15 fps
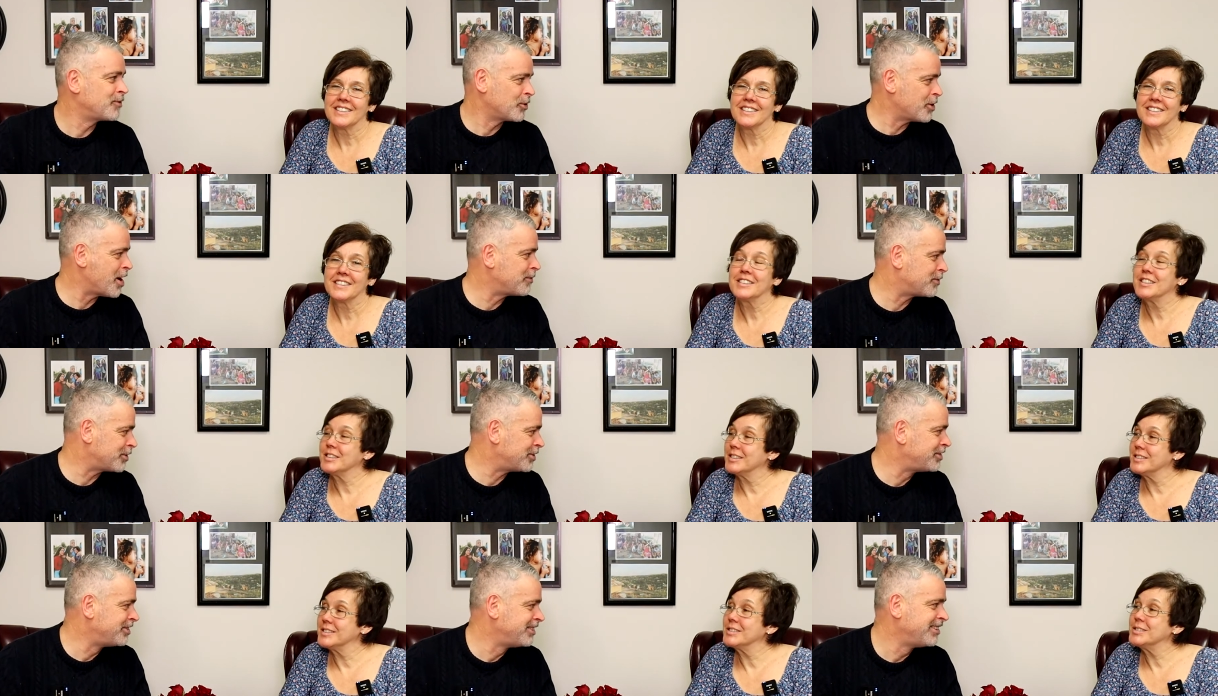
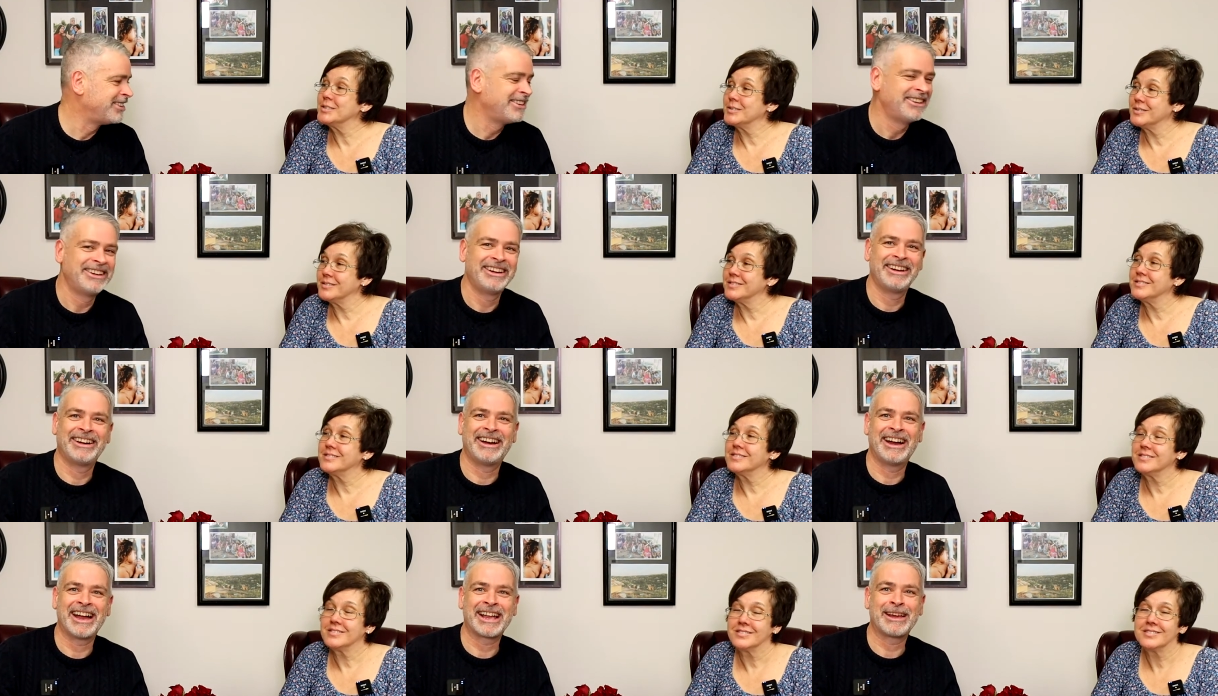Speaker 1: forever.
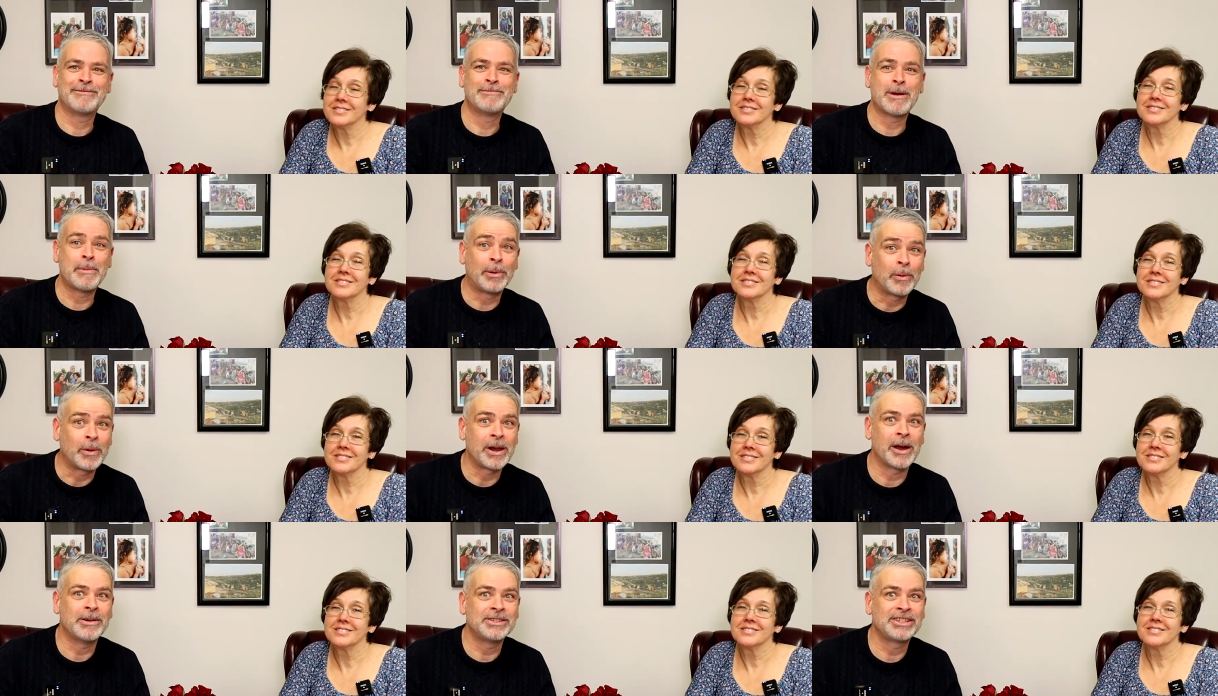Uh, I can remember
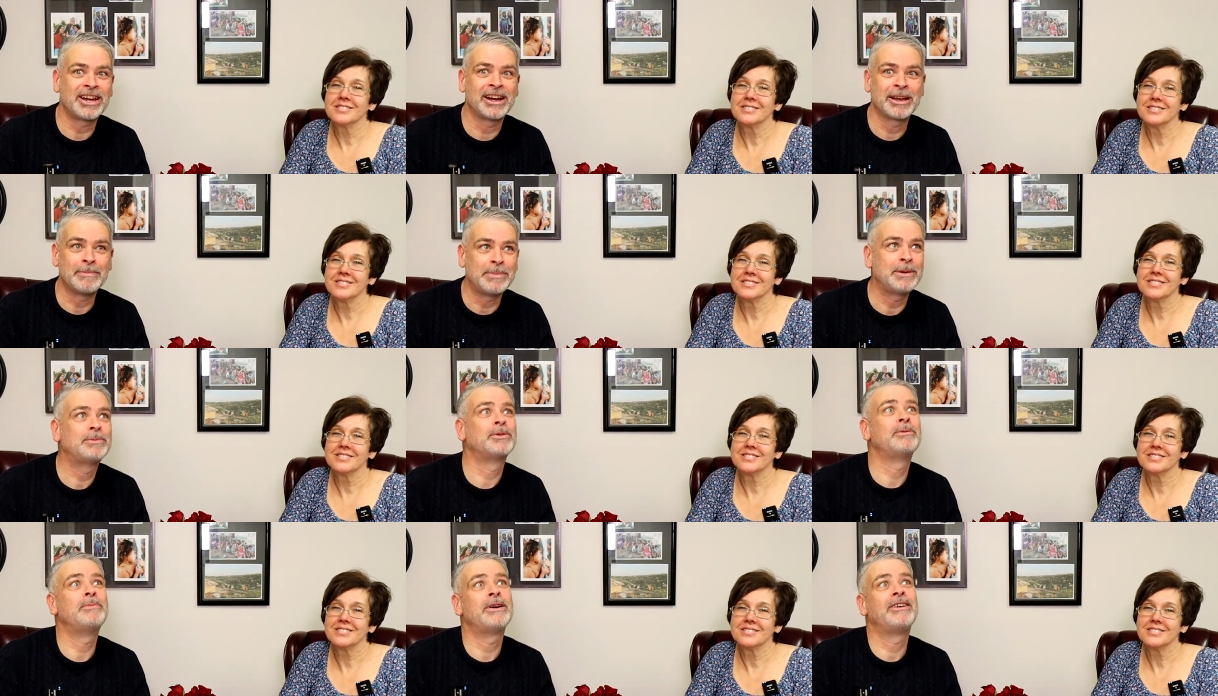when I was young and
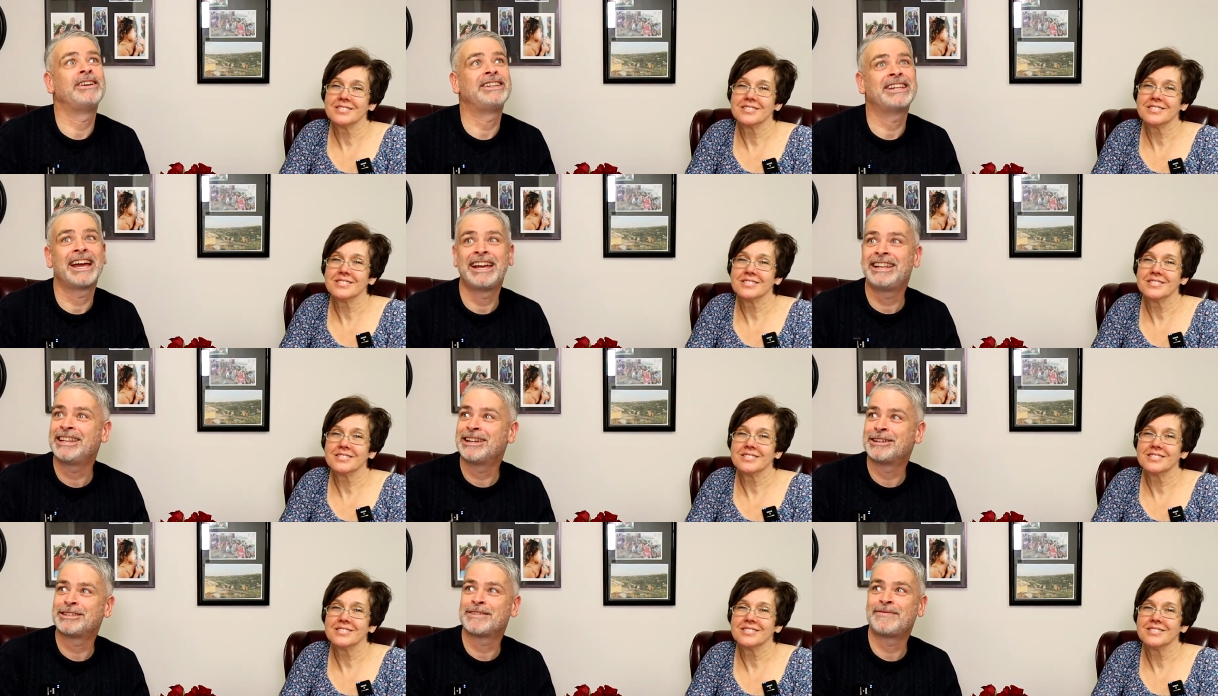people were married 10
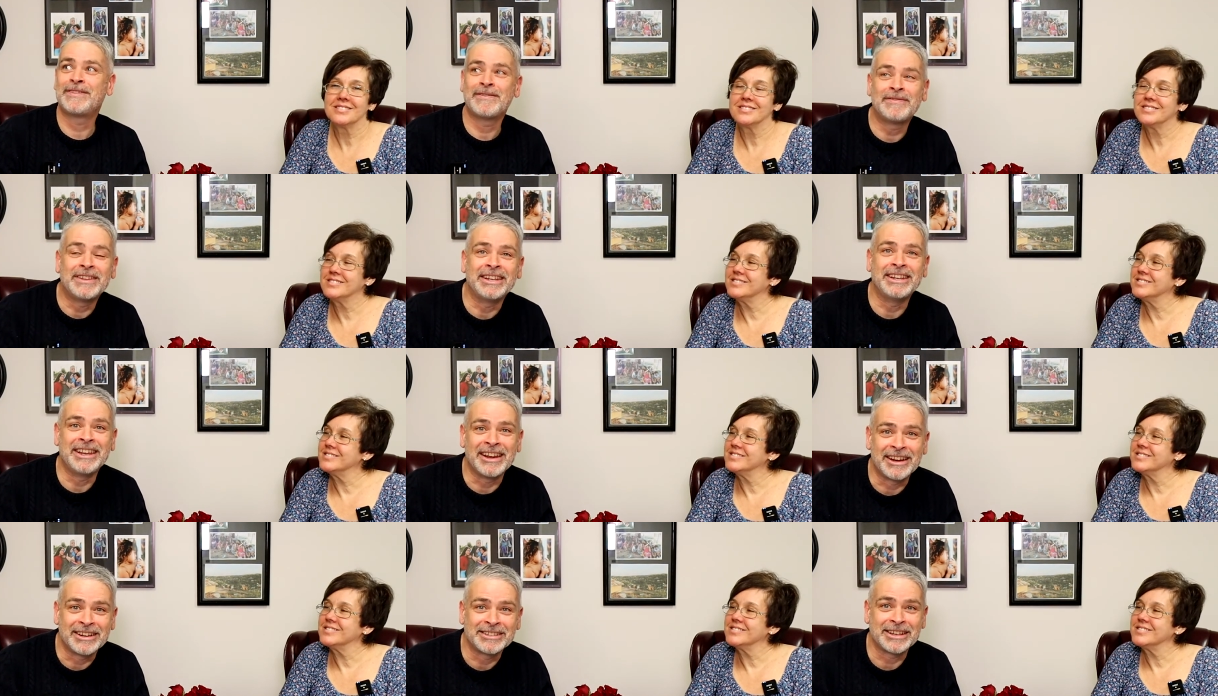years or 15
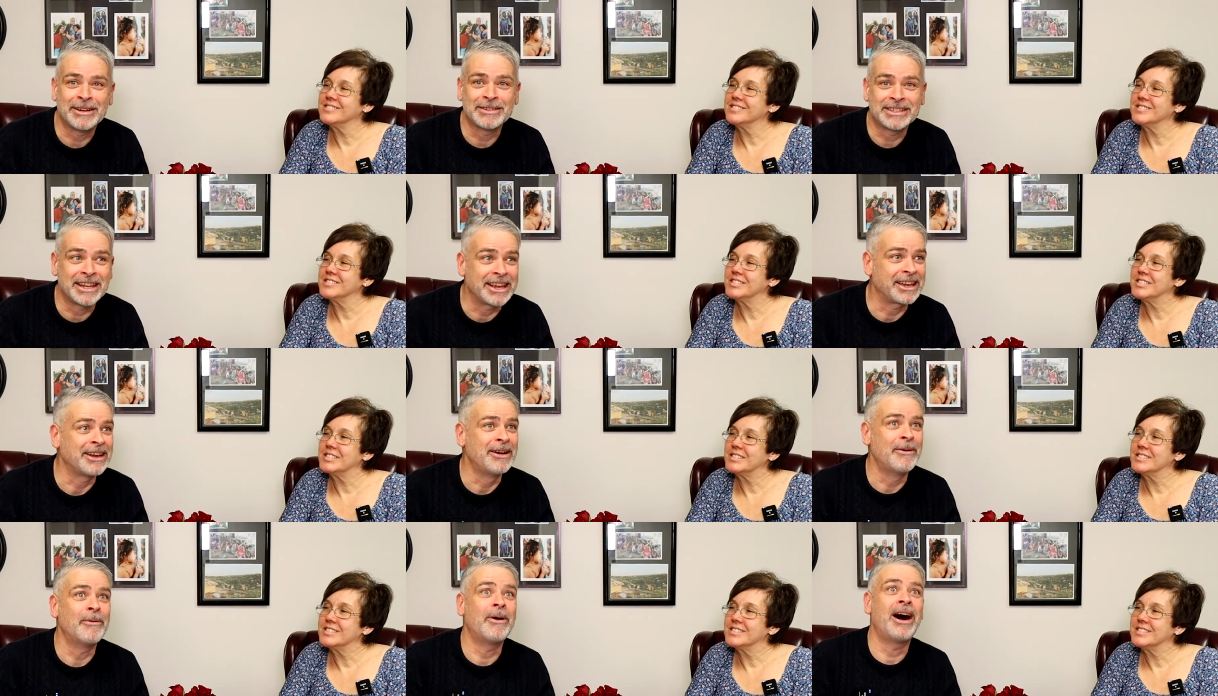years. I was like,
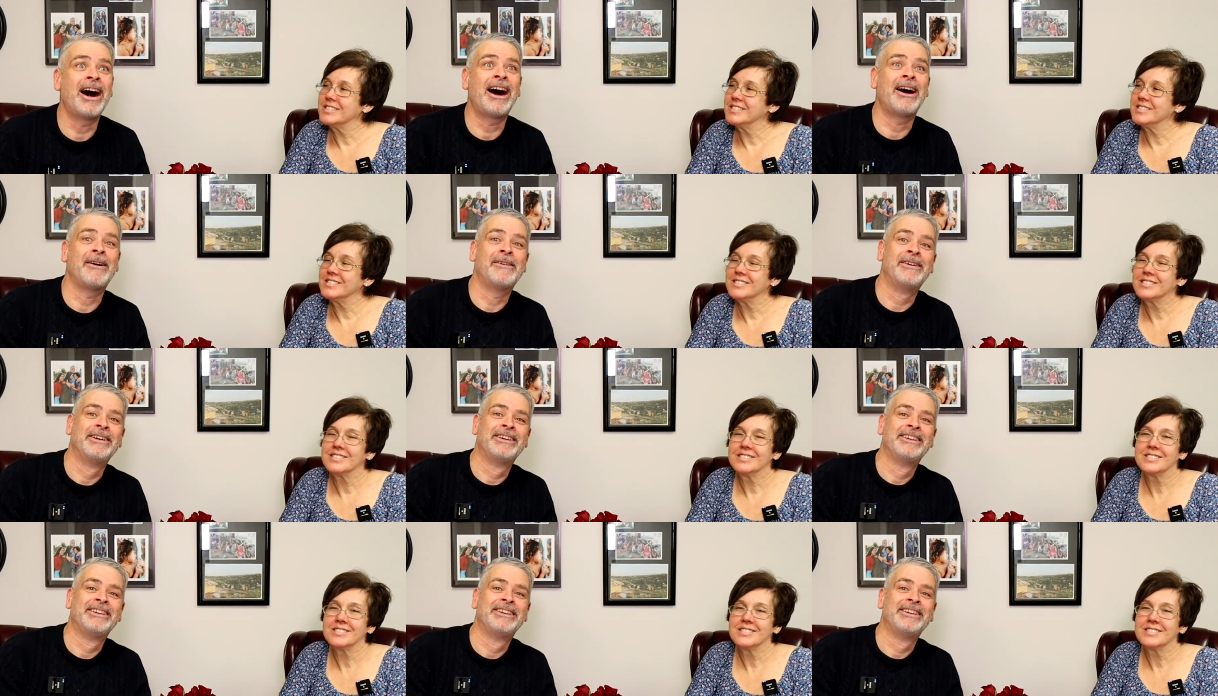wow,